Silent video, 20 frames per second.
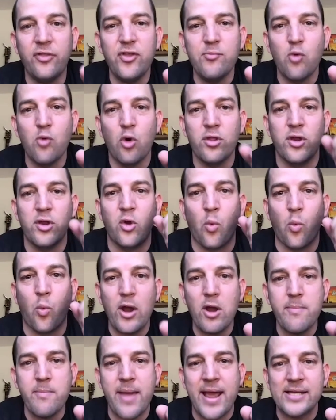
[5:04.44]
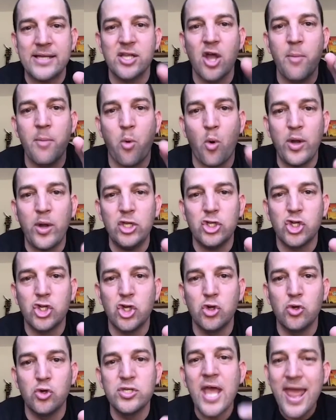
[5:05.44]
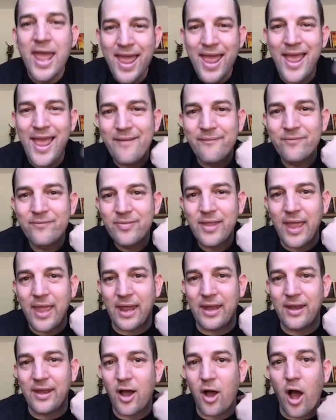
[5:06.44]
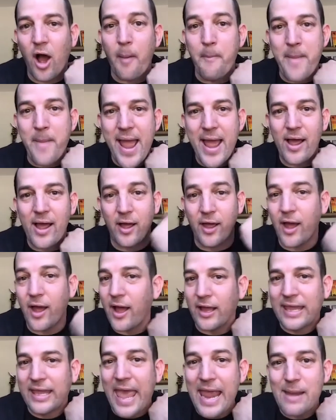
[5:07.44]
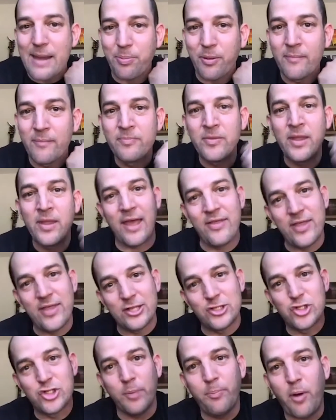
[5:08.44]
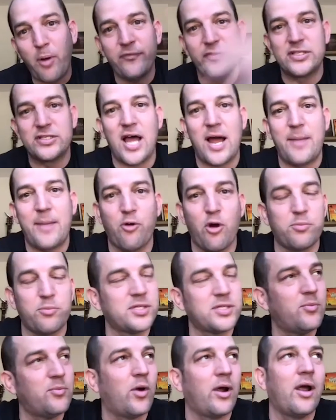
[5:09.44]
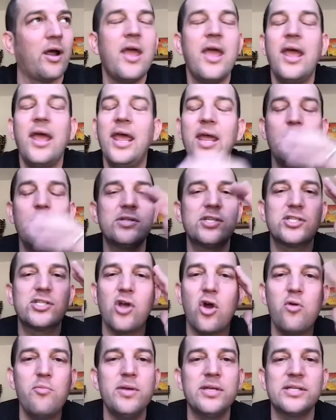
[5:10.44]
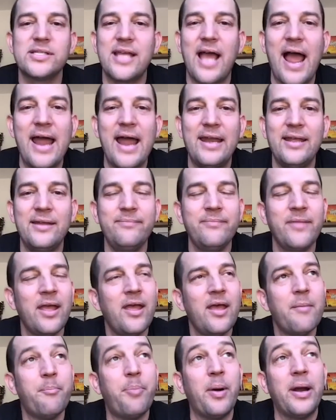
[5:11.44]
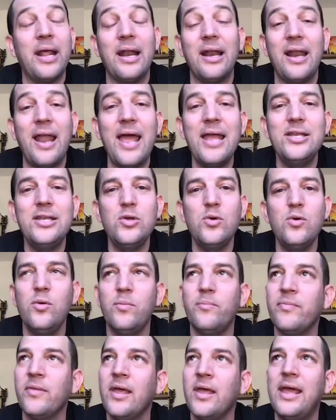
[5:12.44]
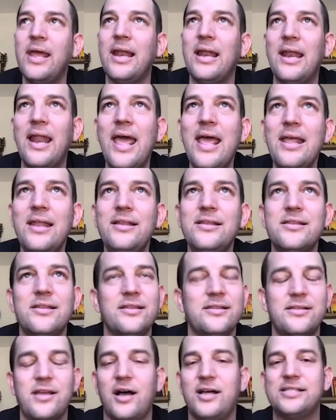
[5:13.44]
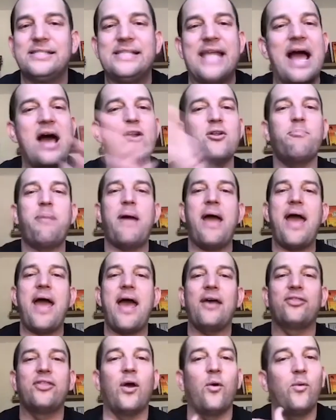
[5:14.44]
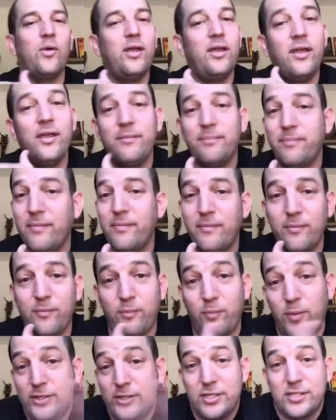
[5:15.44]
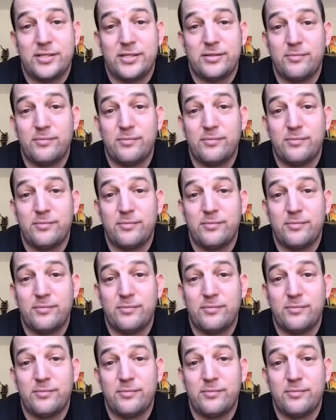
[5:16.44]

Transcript: more than to wear a mask, pointy shoes, and a cape, and then jump off a top rope somewhere." He was so misguided, but it led us down a path that we just